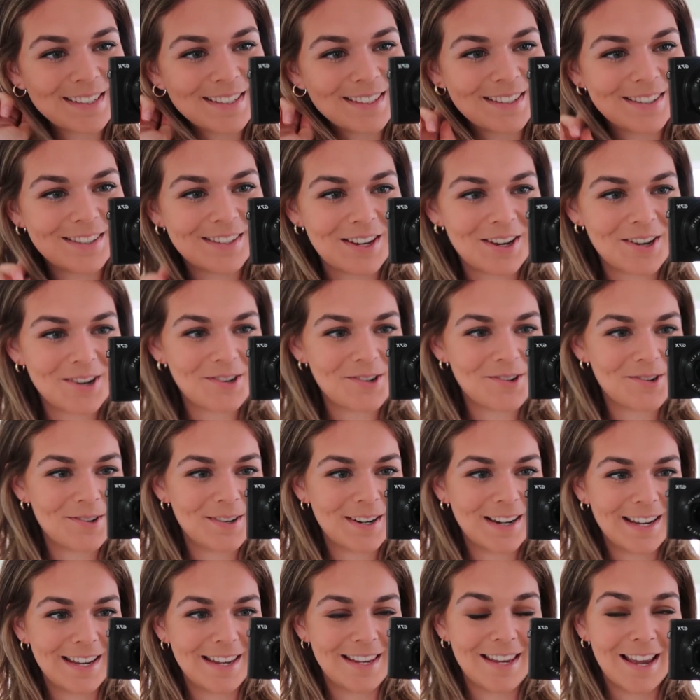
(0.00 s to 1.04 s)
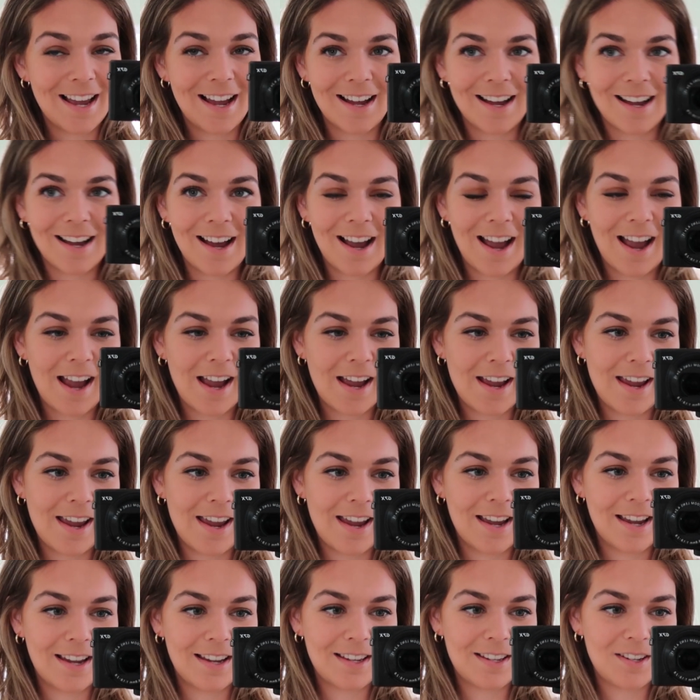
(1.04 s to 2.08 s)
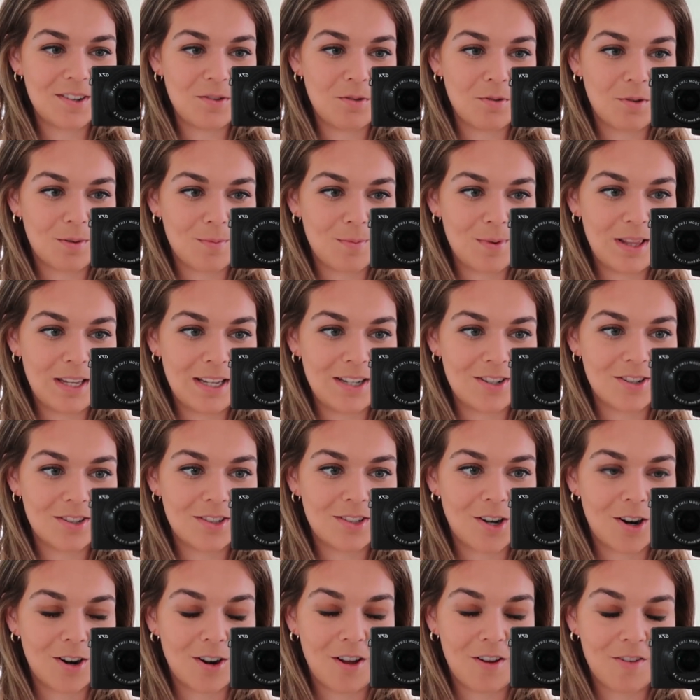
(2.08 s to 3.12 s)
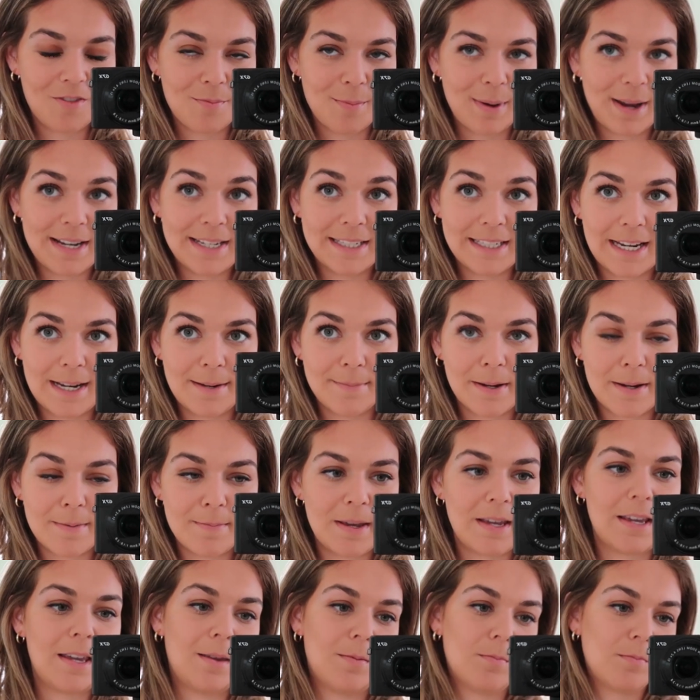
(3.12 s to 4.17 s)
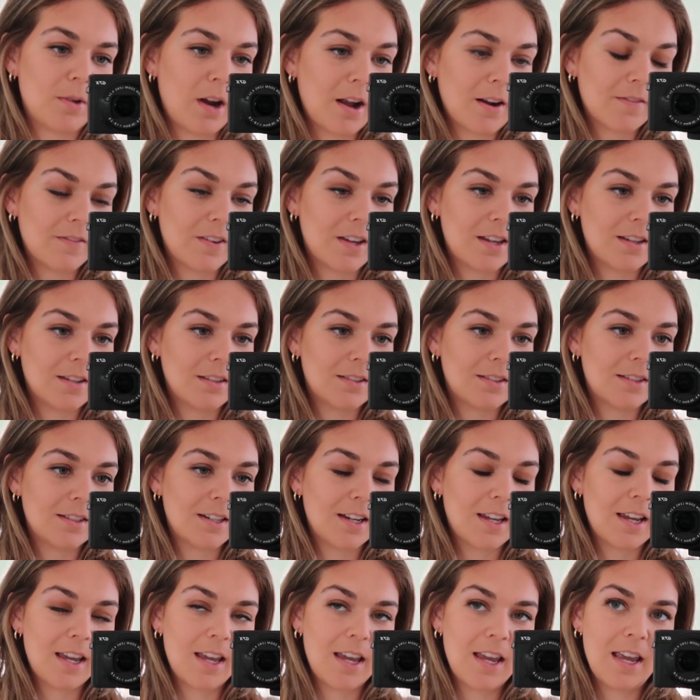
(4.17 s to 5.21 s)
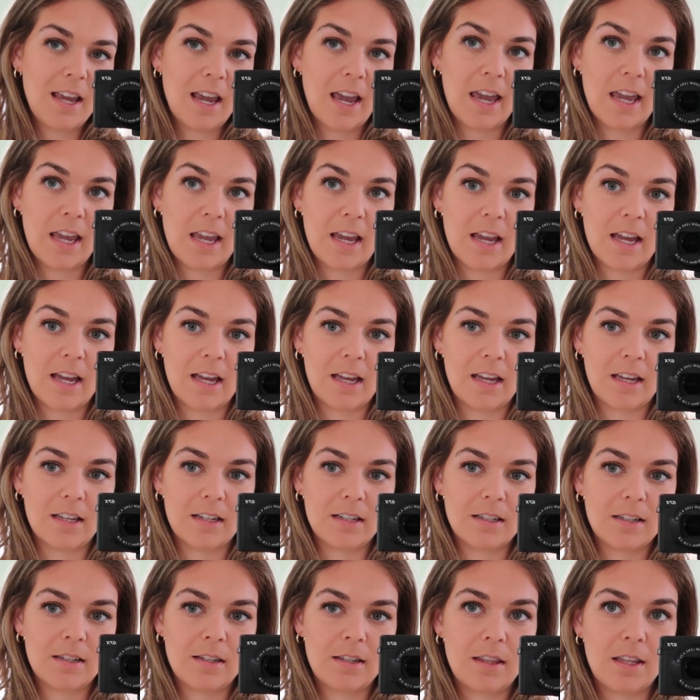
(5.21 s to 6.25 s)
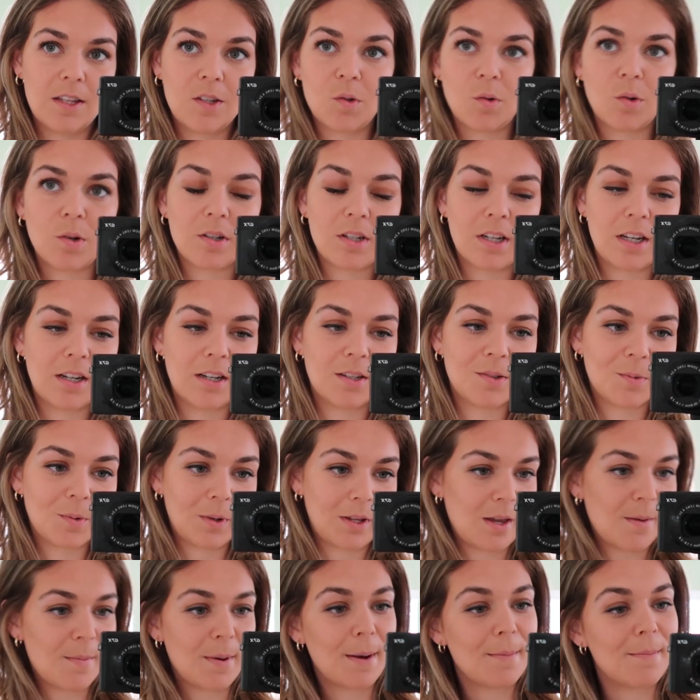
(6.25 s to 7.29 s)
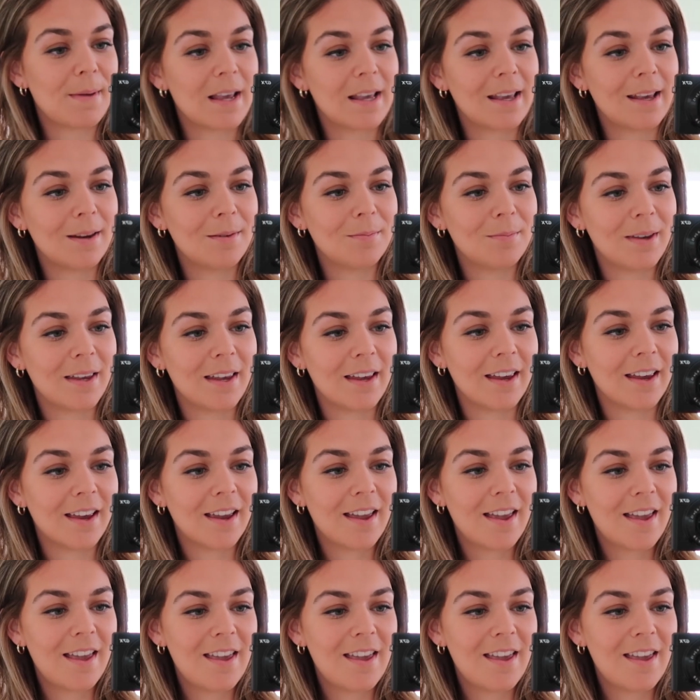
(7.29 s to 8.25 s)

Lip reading: So yeah, I normally just start off my day by making breakfast, and this routine has really been making me